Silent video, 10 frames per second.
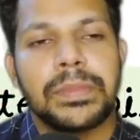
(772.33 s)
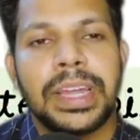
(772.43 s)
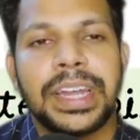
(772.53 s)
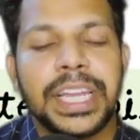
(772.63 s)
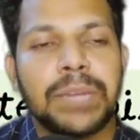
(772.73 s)

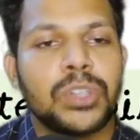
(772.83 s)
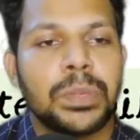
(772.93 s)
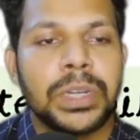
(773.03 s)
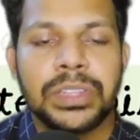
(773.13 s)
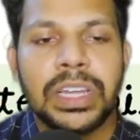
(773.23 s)
and
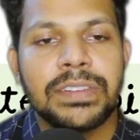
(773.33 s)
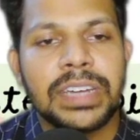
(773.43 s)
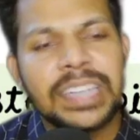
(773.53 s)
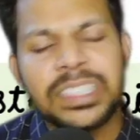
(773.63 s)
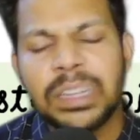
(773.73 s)
reabsorbed into the
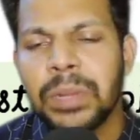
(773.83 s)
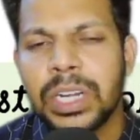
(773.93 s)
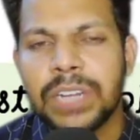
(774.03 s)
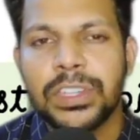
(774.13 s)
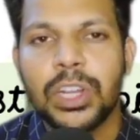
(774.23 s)
liver, and some
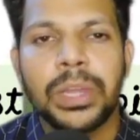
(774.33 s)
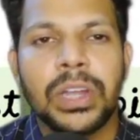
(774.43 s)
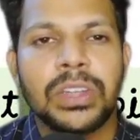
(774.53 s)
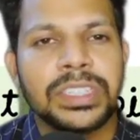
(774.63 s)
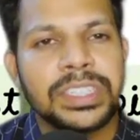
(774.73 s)
part of
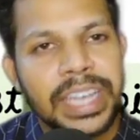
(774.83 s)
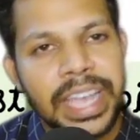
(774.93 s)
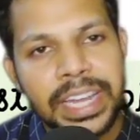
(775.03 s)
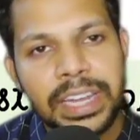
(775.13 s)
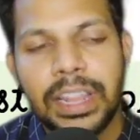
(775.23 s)
urobilinogen is
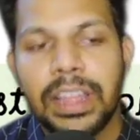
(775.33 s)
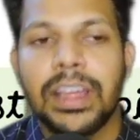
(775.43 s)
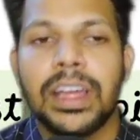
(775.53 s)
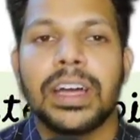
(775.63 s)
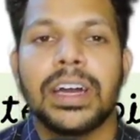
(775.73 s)
again
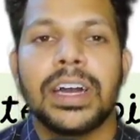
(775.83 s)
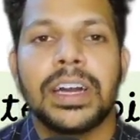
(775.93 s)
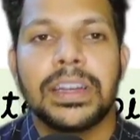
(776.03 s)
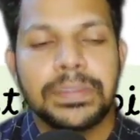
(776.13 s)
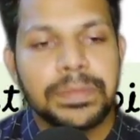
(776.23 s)

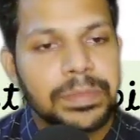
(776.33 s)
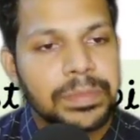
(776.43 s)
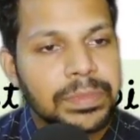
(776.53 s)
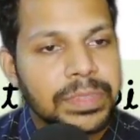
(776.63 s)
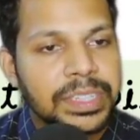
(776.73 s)

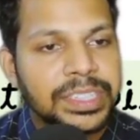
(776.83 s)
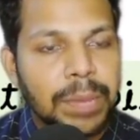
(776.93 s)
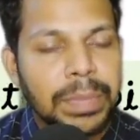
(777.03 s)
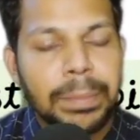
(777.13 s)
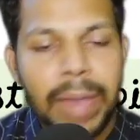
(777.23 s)
is
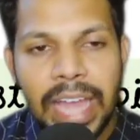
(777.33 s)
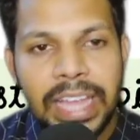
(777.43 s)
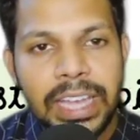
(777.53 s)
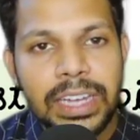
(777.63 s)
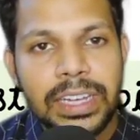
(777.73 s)
coming
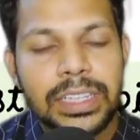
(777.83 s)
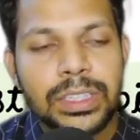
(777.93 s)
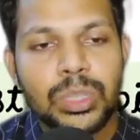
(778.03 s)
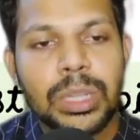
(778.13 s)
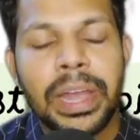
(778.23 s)
back
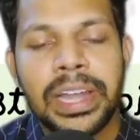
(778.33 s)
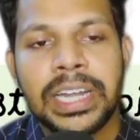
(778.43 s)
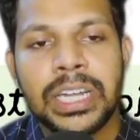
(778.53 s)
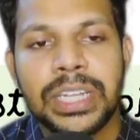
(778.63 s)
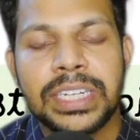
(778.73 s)
through the bile
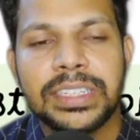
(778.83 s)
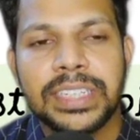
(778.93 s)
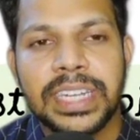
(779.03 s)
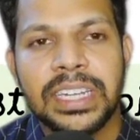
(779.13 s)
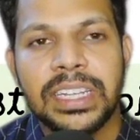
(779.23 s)
duct into the
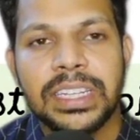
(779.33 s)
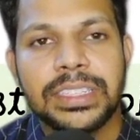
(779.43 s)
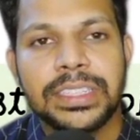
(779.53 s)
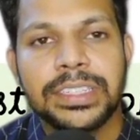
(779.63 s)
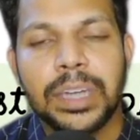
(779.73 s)
intestine.
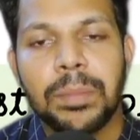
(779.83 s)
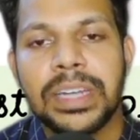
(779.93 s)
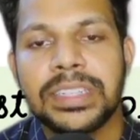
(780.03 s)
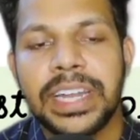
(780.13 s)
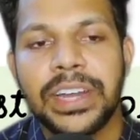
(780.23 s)
This
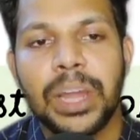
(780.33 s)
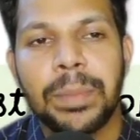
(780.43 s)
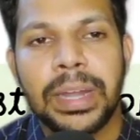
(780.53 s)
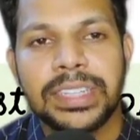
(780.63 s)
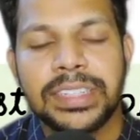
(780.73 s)
completes the
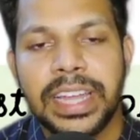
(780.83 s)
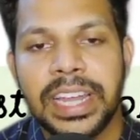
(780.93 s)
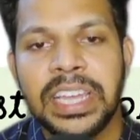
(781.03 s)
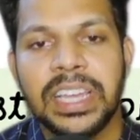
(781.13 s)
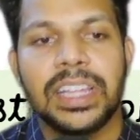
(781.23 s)
enterohepatic
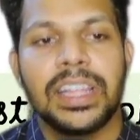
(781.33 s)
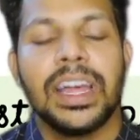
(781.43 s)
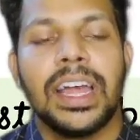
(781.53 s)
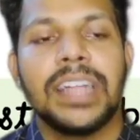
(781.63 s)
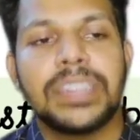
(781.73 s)
cycling,
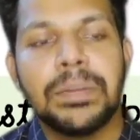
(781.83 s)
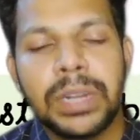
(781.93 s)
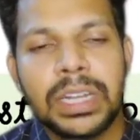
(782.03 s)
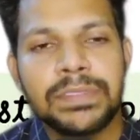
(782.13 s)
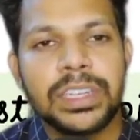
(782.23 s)
and some
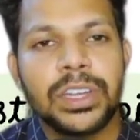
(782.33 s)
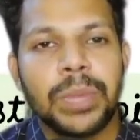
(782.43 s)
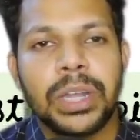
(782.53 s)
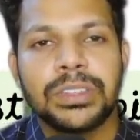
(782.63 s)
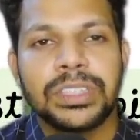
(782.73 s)
part of the
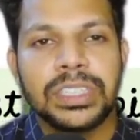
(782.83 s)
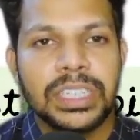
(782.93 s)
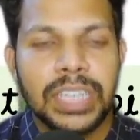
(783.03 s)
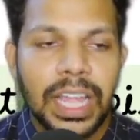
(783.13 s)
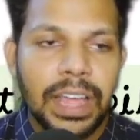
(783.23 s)

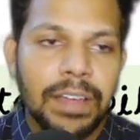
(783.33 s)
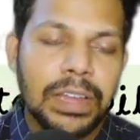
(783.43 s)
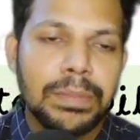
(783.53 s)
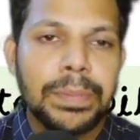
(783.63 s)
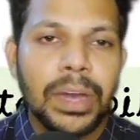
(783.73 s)
urobilinogen will be